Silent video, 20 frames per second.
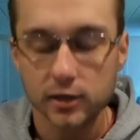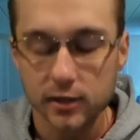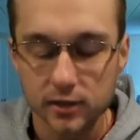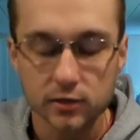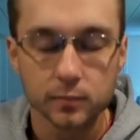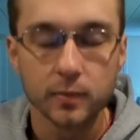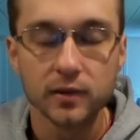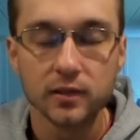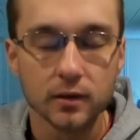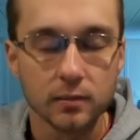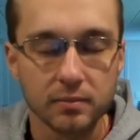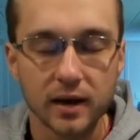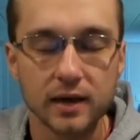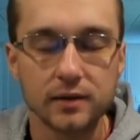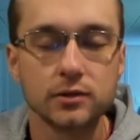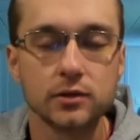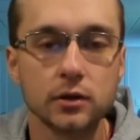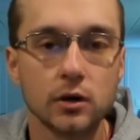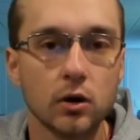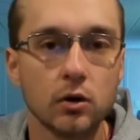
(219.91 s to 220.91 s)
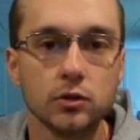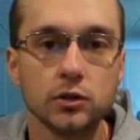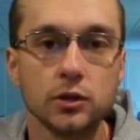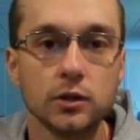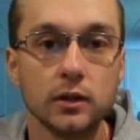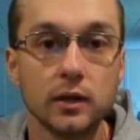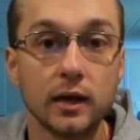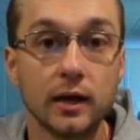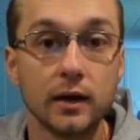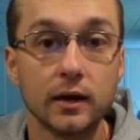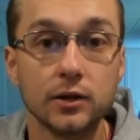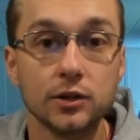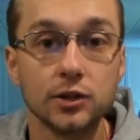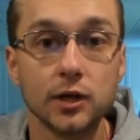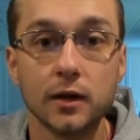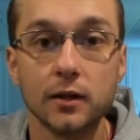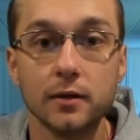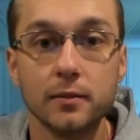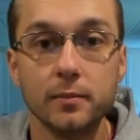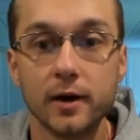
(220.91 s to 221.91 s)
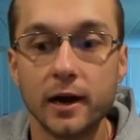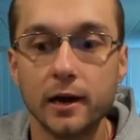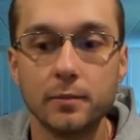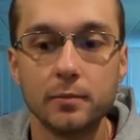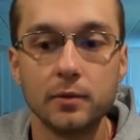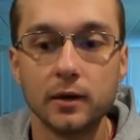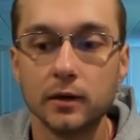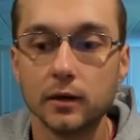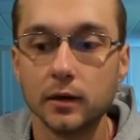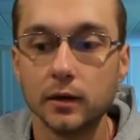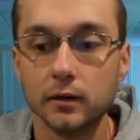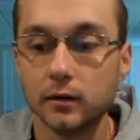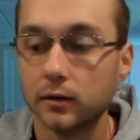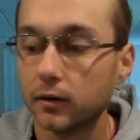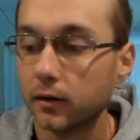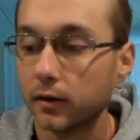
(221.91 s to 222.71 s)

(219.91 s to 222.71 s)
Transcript: he's been the best coach in the NHL, in my opinion.